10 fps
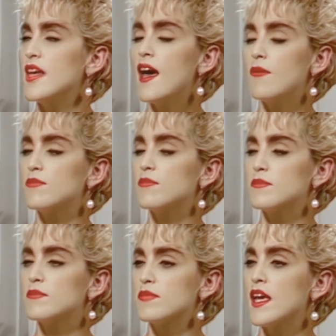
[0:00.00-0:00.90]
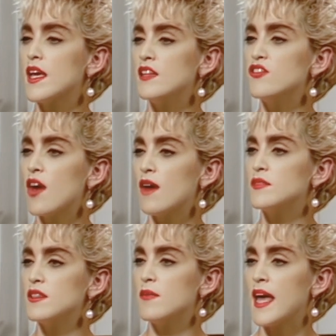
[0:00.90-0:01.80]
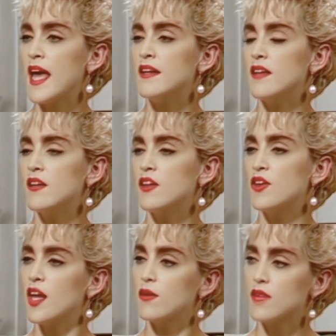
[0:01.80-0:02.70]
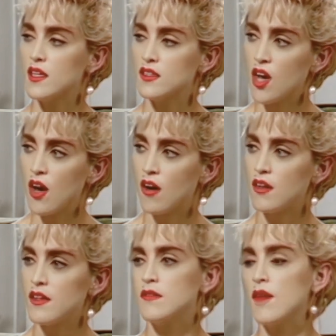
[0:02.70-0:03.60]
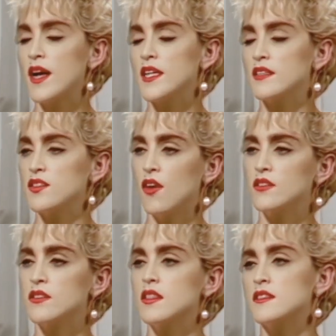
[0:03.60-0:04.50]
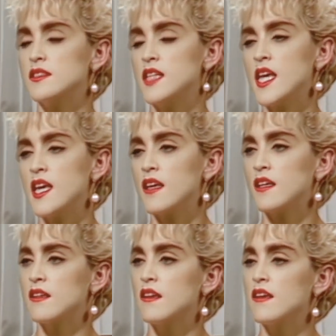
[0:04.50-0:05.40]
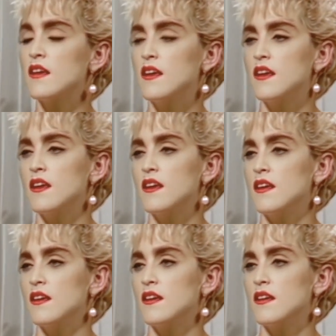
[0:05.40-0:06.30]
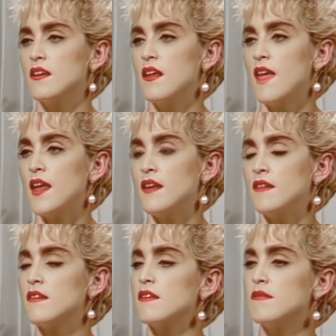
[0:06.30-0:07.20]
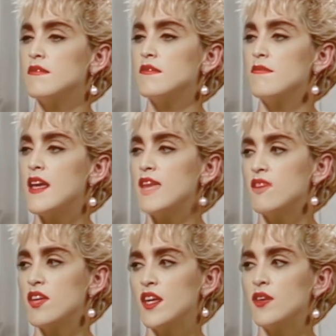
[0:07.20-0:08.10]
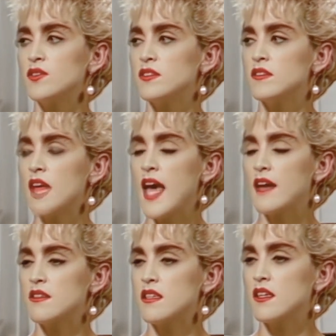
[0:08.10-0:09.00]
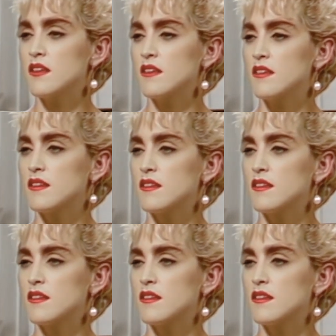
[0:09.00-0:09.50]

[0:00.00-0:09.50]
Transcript: yeah, playing drums in a band, and then learning how to play guitar, and then writing songs, and then singing, and then making videos, and then acting.